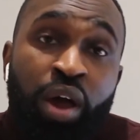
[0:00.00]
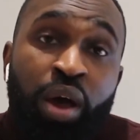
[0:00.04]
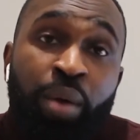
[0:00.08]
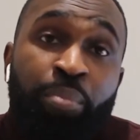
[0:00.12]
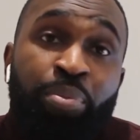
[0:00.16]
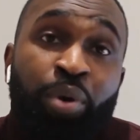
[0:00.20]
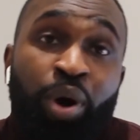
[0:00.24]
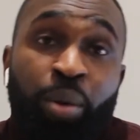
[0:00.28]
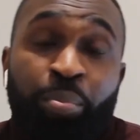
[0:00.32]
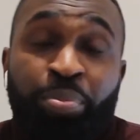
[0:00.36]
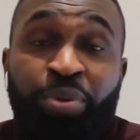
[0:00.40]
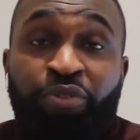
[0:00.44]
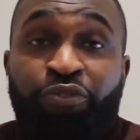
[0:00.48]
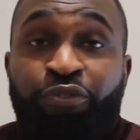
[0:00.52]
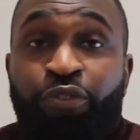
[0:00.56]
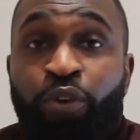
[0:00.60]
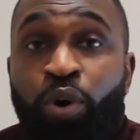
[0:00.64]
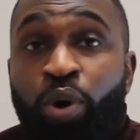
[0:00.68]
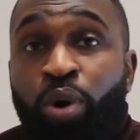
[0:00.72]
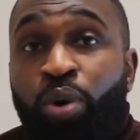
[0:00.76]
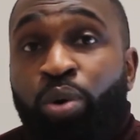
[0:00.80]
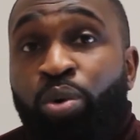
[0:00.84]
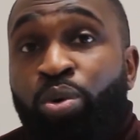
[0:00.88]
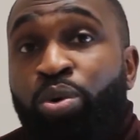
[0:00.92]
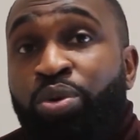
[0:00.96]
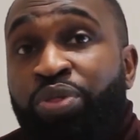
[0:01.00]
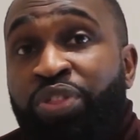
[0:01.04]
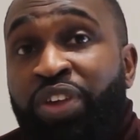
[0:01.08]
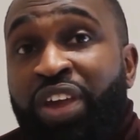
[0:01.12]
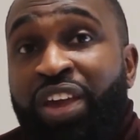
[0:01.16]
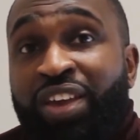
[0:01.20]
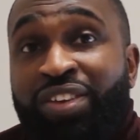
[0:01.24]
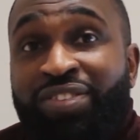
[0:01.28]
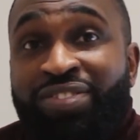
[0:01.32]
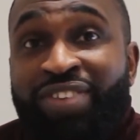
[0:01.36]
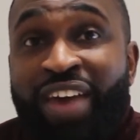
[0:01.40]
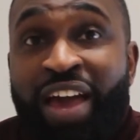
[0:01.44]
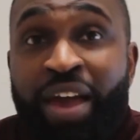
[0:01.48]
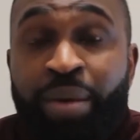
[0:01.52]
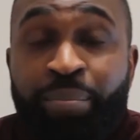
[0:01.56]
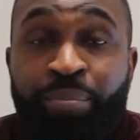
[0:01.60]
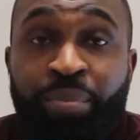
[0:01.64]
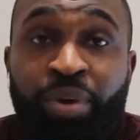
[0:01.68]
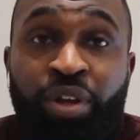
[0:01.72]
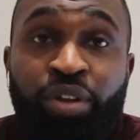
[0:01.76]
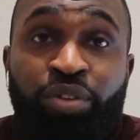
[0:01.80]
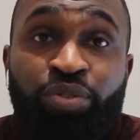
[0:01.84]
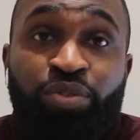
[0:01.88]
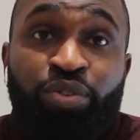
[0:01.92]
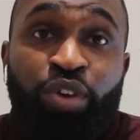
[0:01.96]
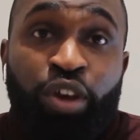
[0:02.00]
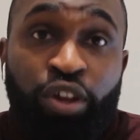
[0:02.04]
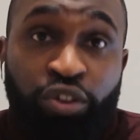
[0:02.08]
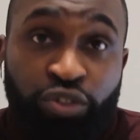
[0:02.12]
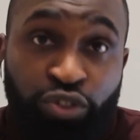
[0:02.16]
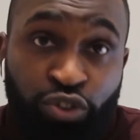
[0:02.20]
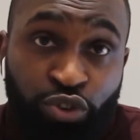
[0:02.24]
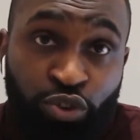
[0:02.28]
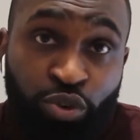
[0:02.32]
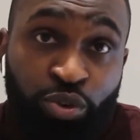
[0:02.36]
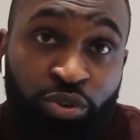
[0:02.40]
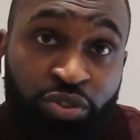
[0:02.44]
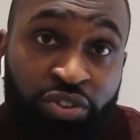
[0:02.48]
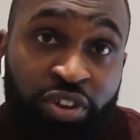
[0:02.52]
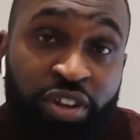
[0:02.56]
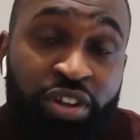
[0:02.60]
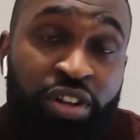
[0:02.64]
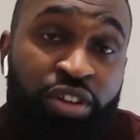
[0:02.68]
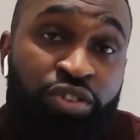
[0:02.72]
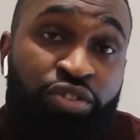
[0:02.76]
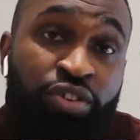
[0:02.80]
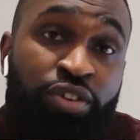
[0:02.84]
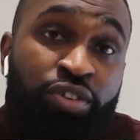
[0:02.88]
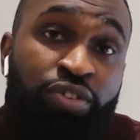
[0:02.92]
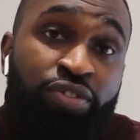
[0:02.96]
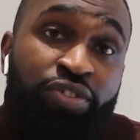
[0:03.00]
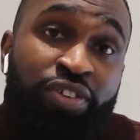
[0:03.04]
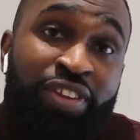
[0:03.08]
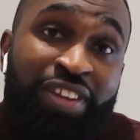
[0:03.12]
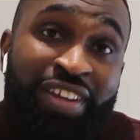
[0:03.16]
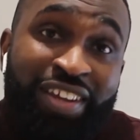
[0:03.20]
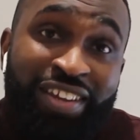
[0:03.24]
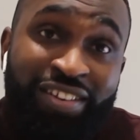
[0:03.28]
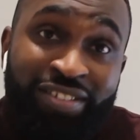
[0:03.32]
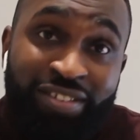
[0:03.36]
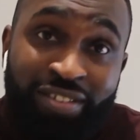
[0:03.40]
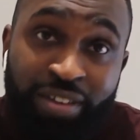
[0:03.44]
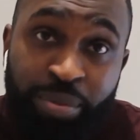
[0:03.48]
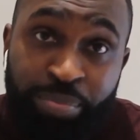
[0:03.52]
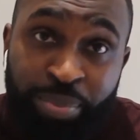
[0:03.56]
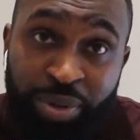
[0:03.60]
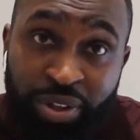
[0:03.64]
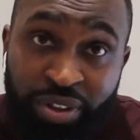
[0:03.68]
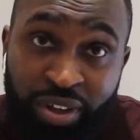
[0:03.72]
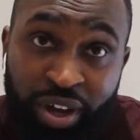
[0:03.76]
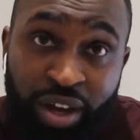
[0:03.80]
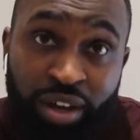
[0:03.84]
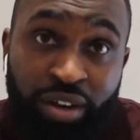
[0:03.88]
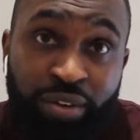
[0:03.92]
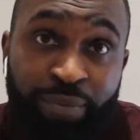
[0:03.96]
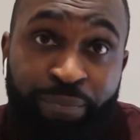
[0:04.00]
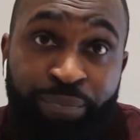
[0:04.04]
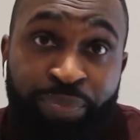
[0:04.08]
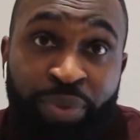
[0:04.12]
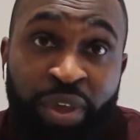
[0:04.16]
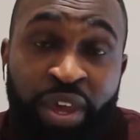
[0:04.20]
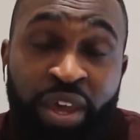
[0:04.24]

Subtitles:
But before all the excitement, due diligence needs to be done.